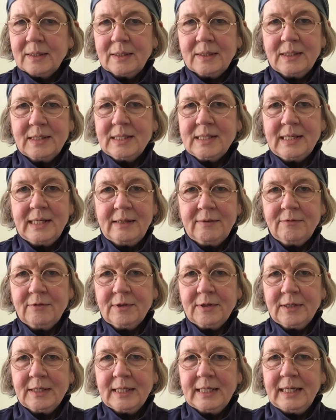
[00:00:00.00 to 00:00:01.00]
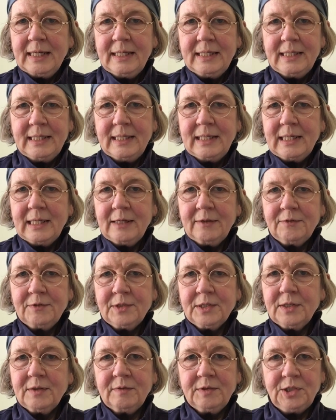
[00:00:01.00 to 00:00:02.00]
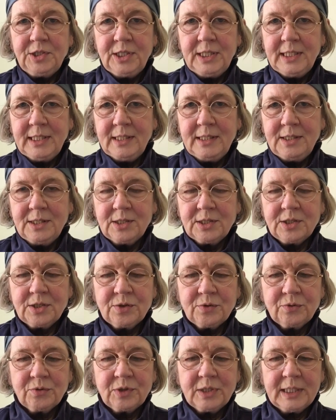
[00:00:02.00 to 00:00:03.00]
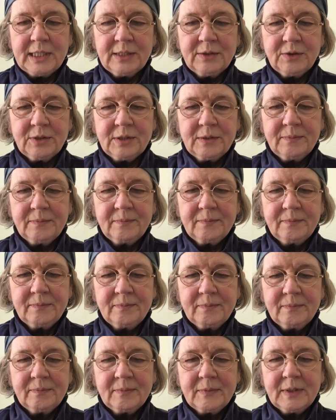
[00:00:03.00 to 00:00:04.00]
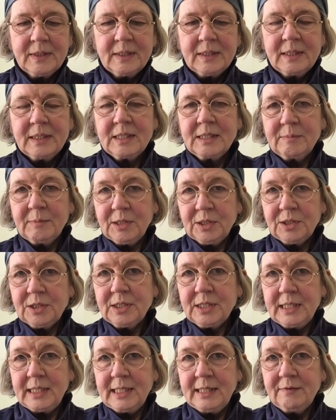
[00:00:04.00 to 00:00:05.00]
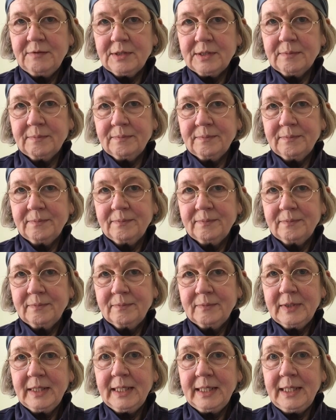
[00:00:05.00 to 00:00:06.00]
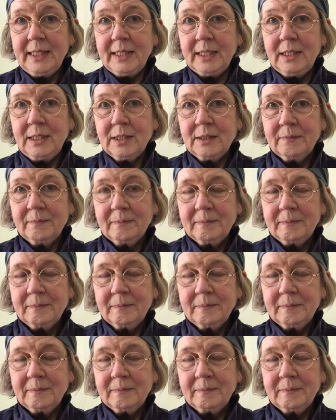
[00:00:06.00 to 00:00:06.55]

There's never any leftover cheese to sort out. As much as he gives them, they eat.